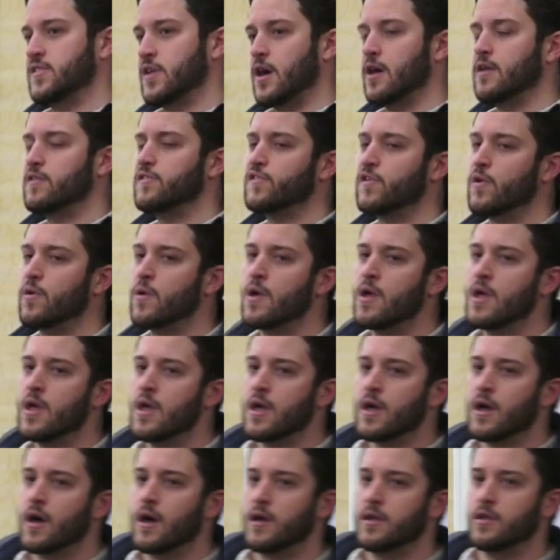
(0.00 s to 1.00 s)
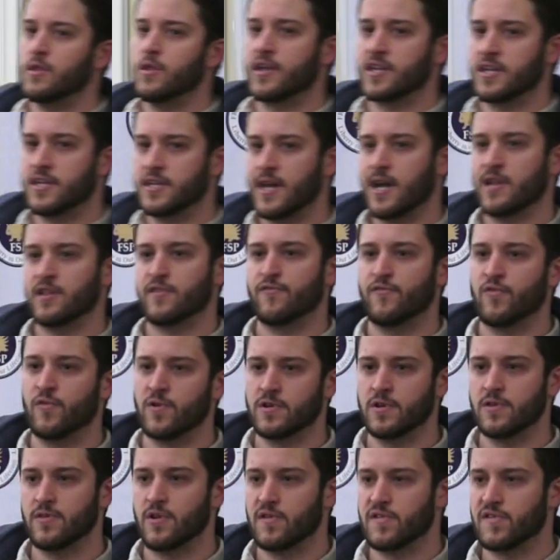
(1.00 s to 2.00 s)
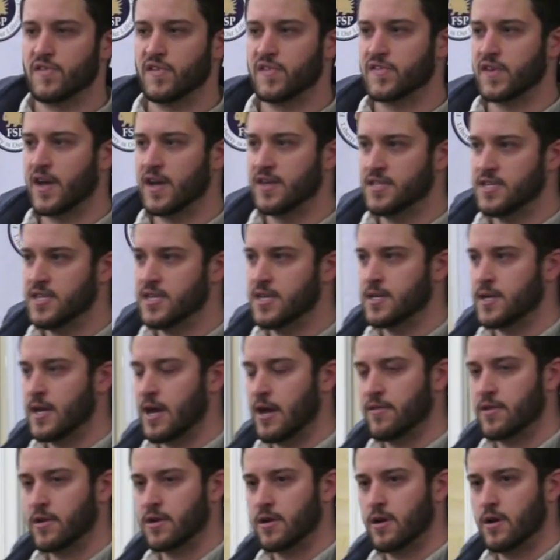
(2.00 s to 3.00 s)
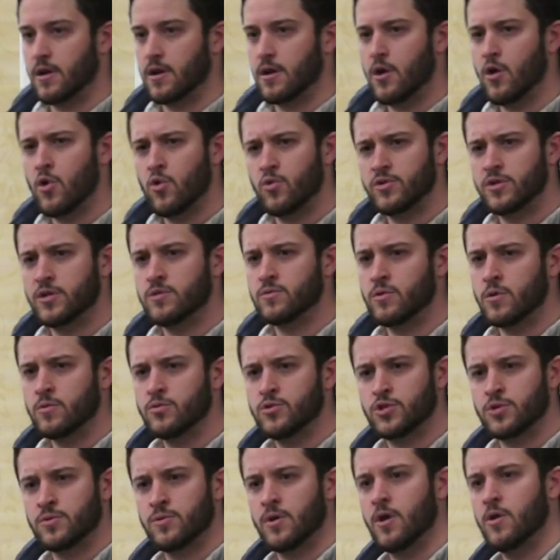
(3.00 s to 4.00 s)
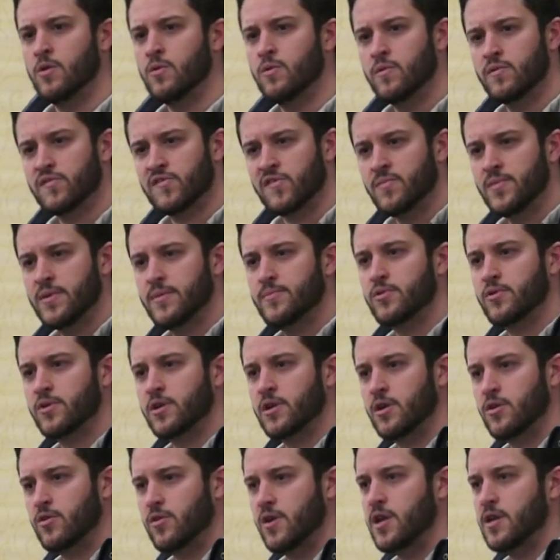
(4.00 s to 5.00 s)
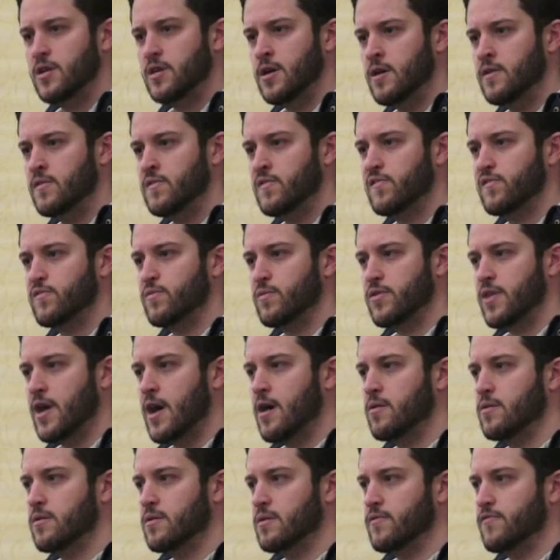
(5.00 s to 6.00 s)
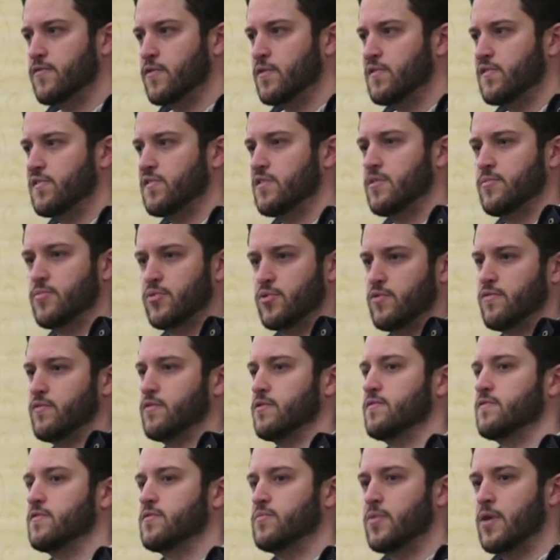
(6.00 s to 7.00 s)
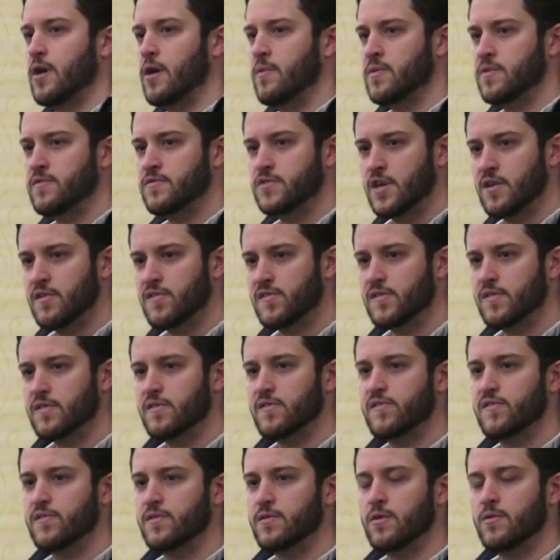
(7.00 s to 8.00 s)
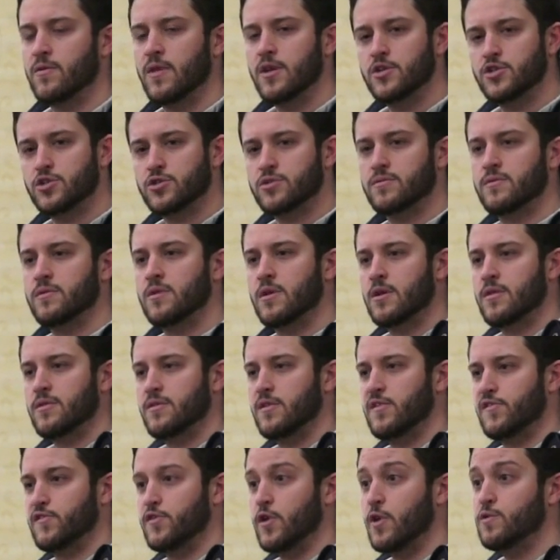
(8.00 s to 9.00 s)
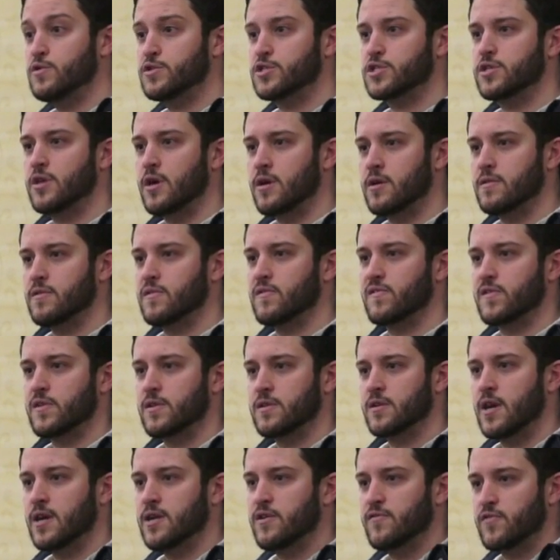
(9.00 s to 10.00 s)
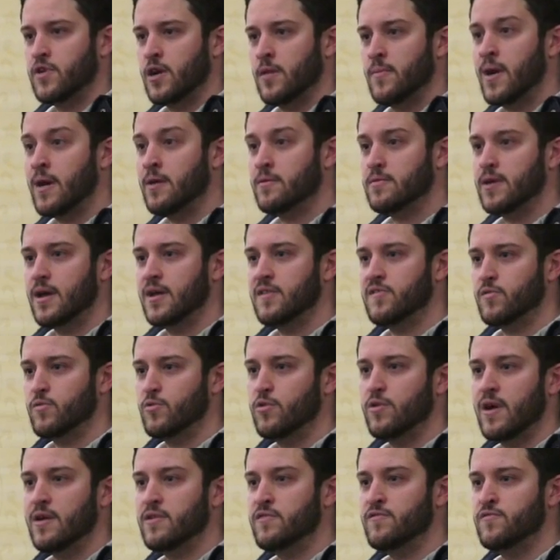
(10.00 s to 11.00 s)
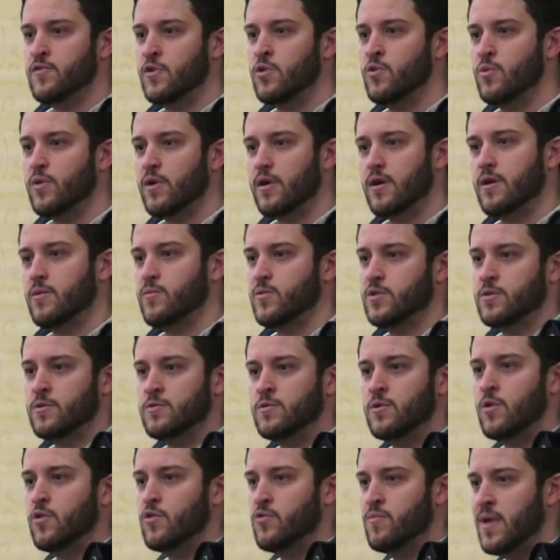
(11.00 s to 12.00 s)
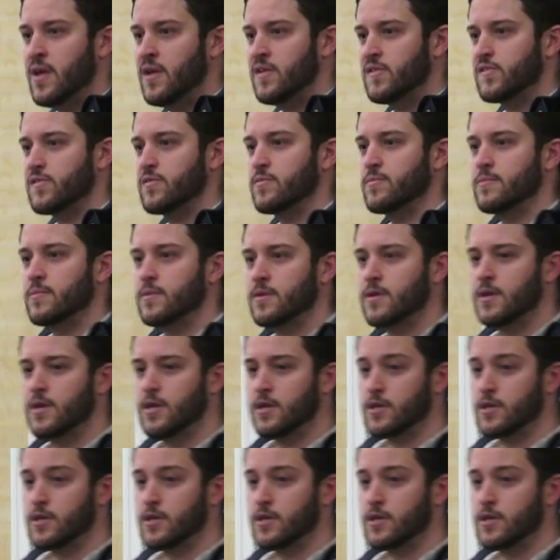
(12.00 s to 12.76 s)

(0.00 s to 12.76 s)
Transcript: diktat. So uh, like in California, there's this idea now like, uh, oh, don't you know? Some people can create guns without first the approval of the Department of Justice. You know, they should, these ghost guns can kind of come out, as it were, out of nowhere, and we don't know who makes them.